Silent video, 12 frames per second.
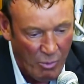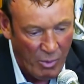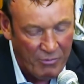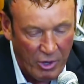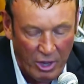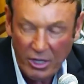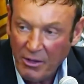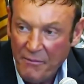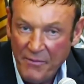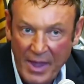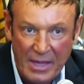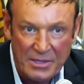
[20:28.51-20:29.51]
We've got a lot
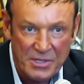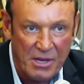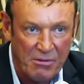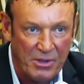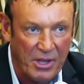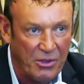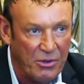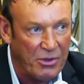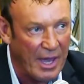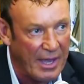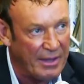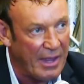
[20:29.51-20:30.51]
of fans here in the
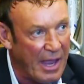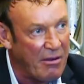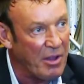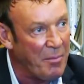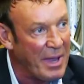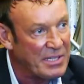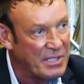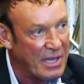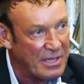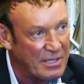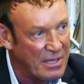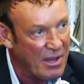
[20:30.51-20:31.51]
UK now, and it makes
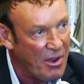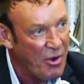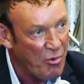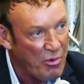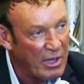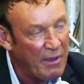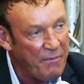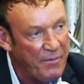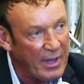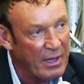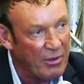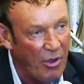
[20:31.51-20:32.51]
us really
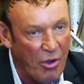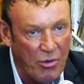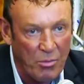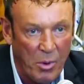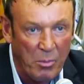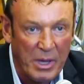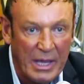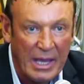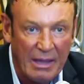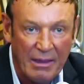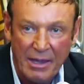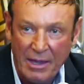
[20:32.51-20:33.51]
feel at home when we
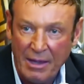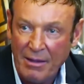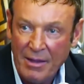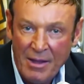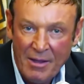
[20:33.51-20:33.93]
get here.